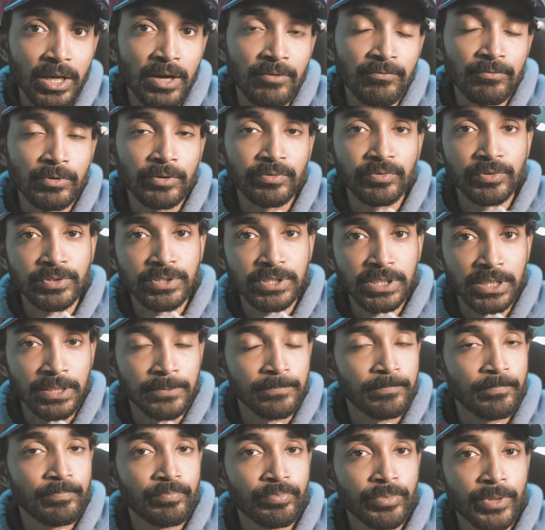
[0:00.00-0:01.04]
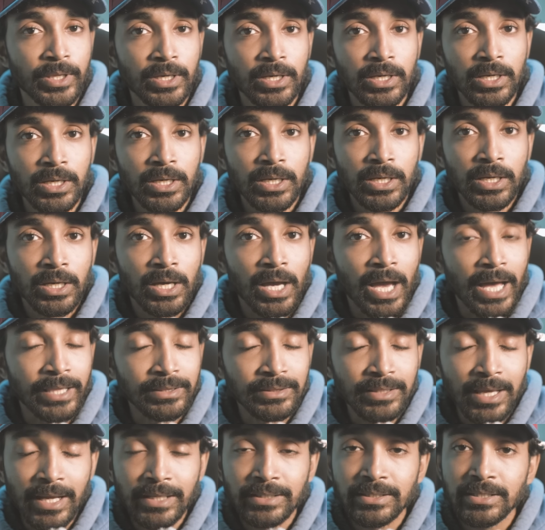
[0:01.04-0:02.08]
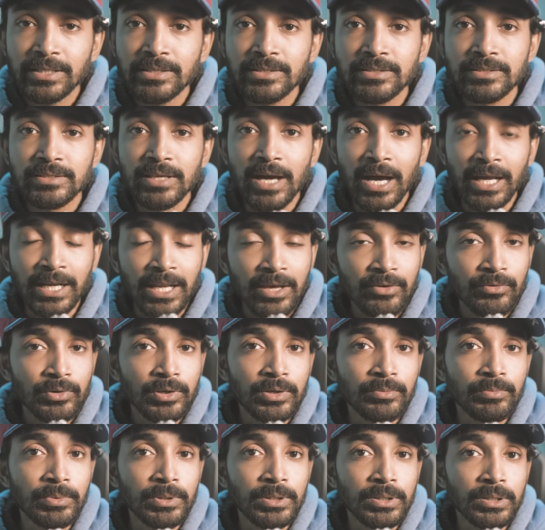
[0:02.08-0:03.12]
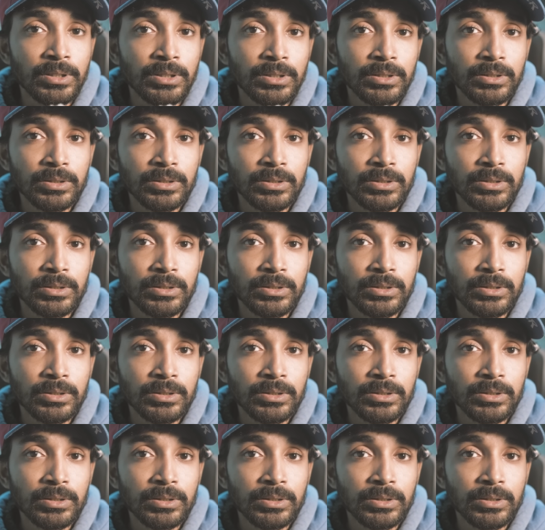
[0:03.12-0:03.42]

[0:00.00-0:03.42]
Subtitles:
arm from the chain, and that is unavailable